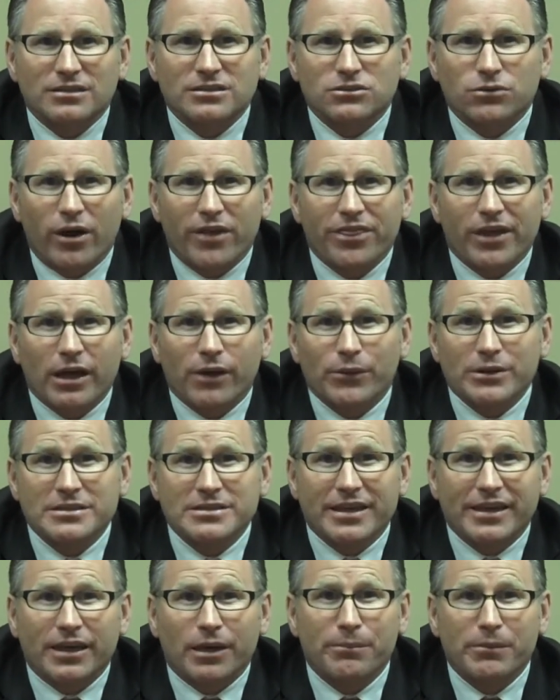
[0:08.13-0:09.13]
so I thought I would
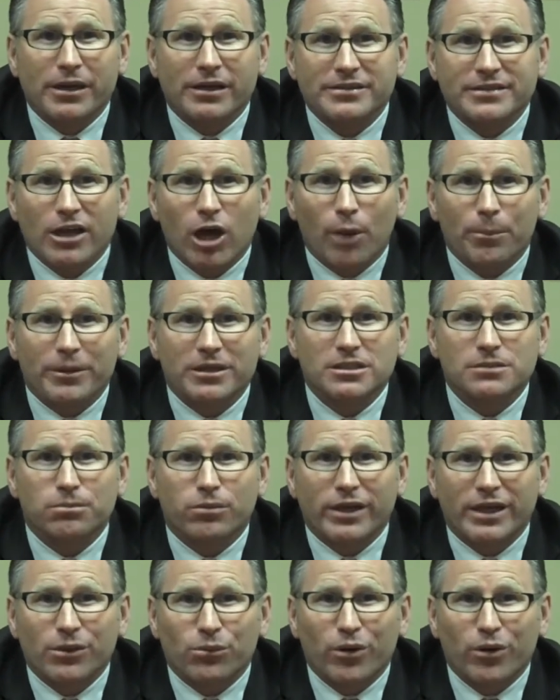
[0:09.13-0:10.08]
take a minute to help explain